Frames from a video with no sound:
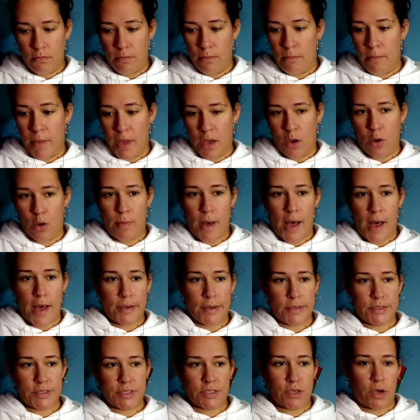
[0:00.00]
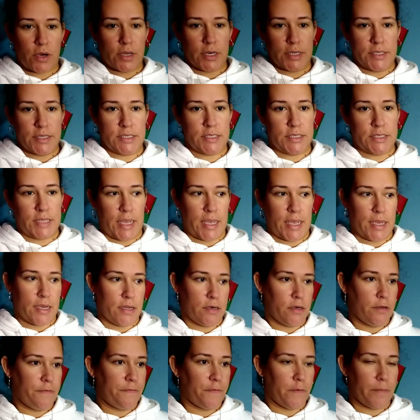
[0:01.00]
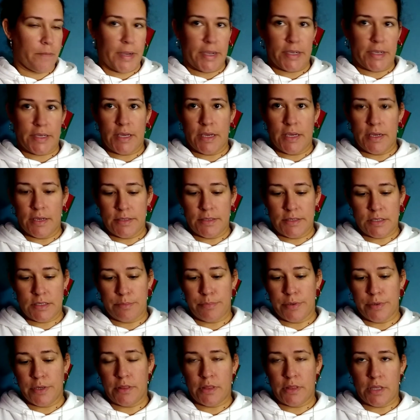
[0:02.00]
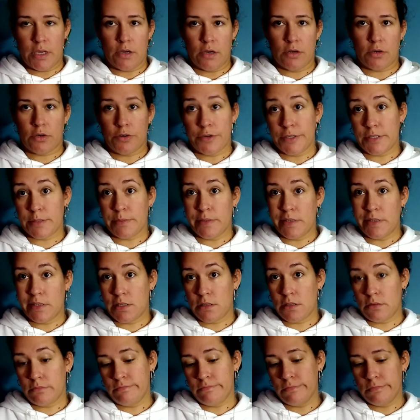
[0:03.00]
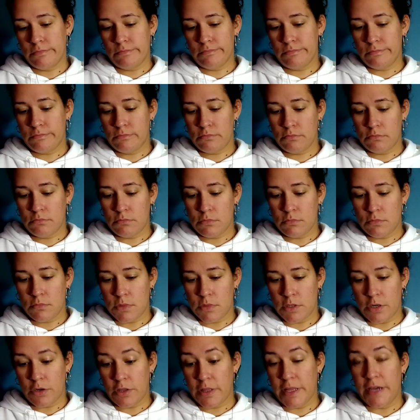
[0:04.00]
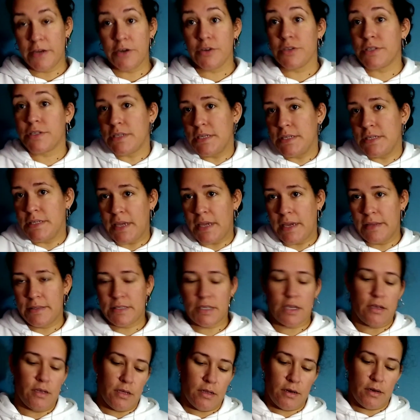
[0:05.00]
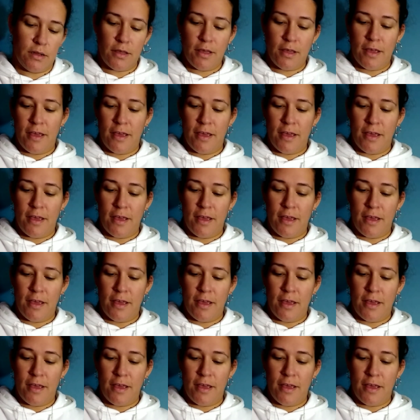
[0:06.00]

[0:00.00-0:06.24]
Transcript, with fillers: mailbox on a stand for my kids to put their Christmas, their letters to Santa in.